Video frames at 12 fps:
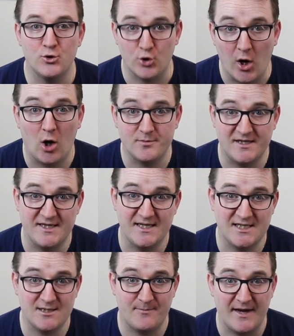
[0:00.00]
So I hope that
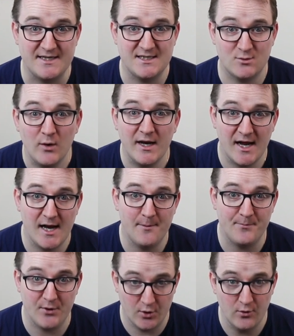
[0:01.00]
these advices will
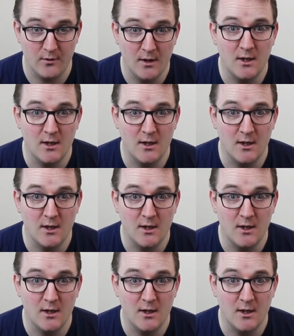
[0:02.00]
help you